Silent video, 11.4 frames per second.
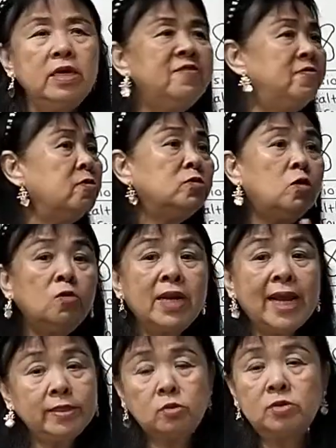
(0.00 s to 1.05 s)
If you don't
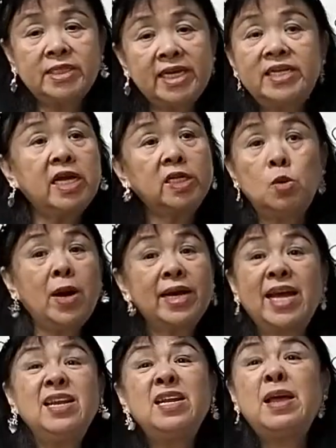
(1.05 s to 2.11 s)
like to say that you are
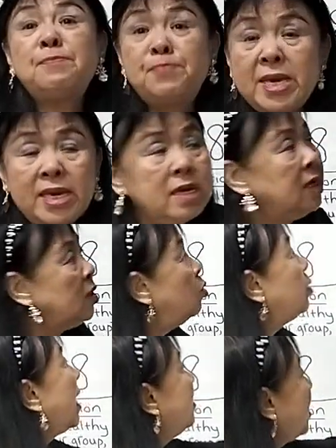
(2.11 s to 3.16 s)
candidate B,
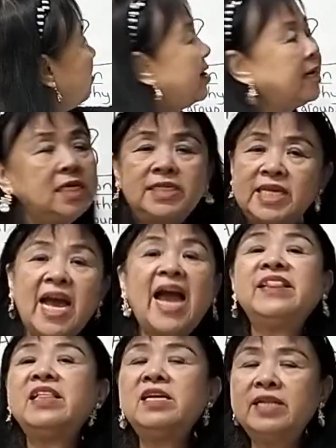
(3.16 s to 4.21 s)
you can directly say, I
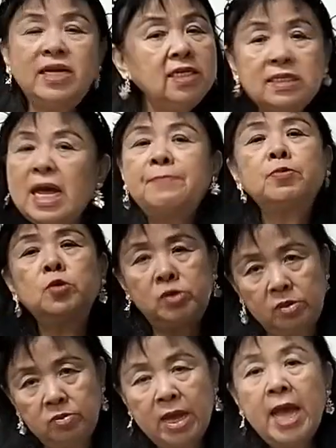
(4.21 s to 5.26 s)
think that is up to
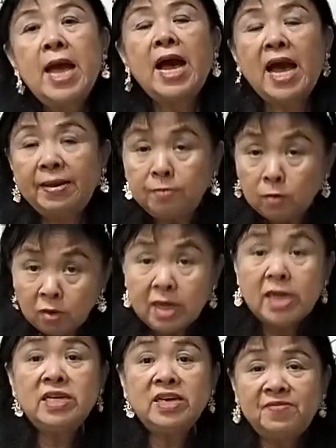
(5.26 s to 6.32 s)
you. I'm
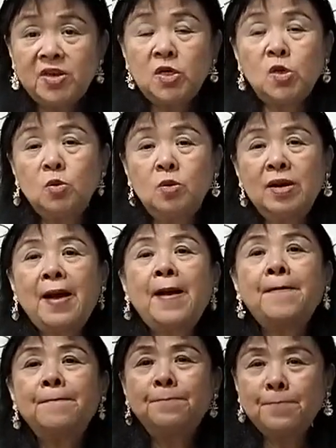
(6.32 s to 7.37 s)
only giving you
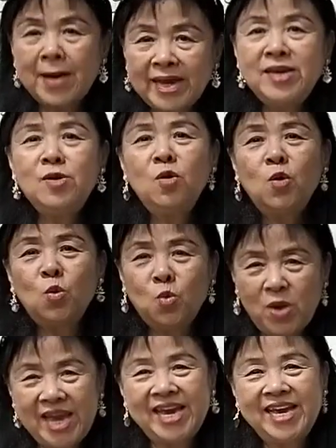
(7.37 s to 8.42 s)
my
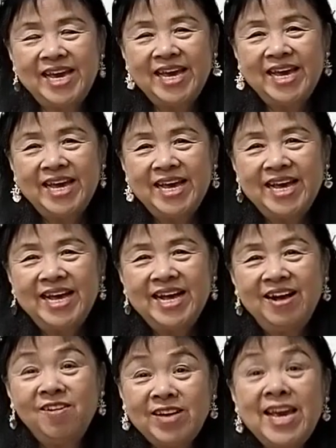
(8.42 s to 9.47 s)
way.
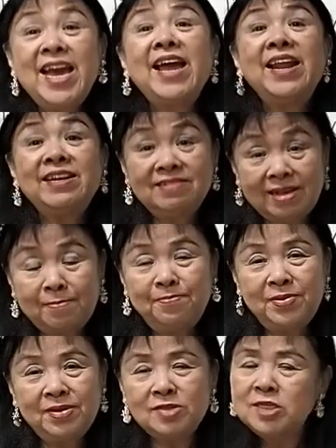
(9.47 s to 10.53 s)
Okay, an
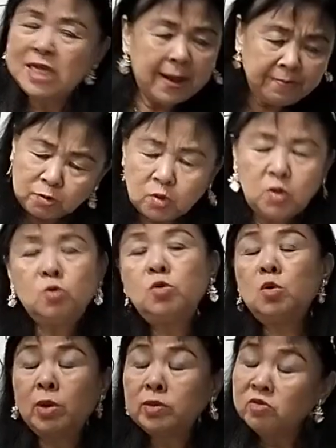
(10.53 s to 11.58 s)
example. It's up to you.
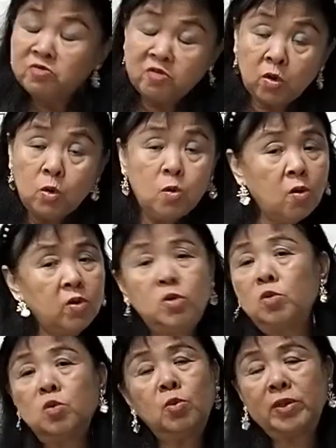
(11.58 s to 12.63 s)
You want to follow or
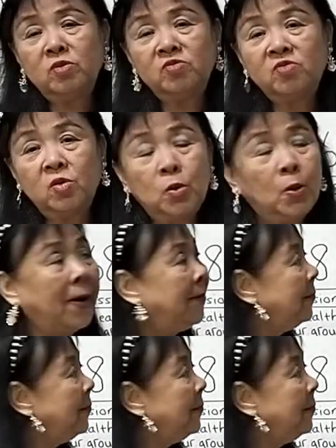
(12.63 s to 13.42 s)
you don't want to follow.